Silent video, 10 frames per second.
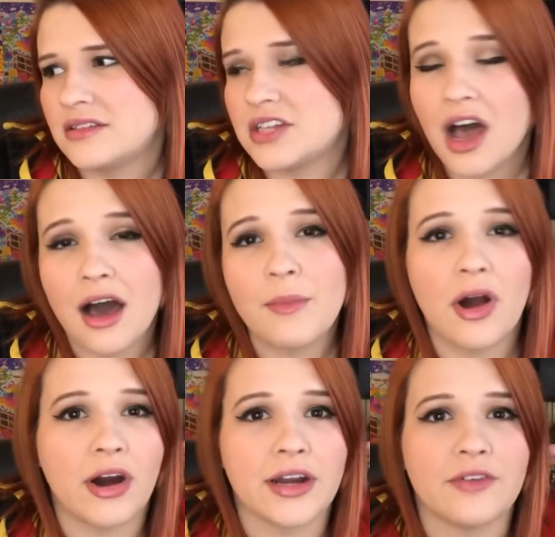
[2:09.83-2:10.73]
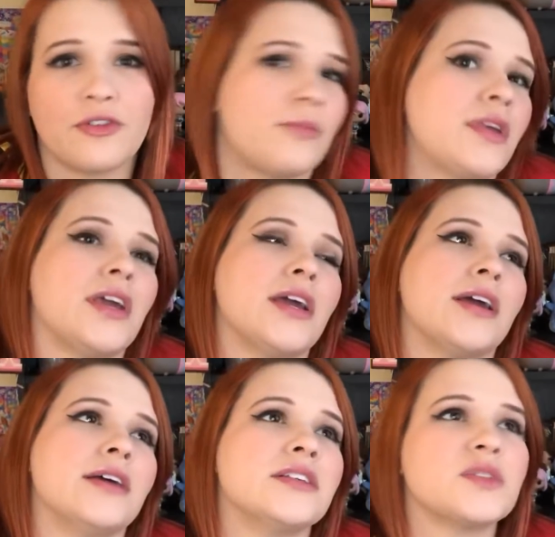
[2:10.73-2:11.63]
Tom Hardy for
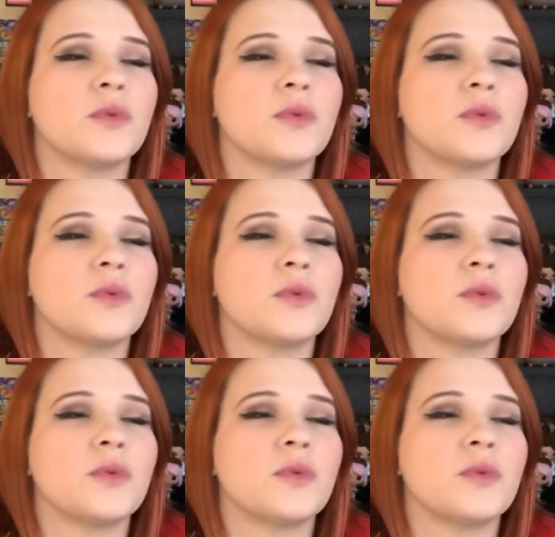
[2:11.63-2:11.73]
me is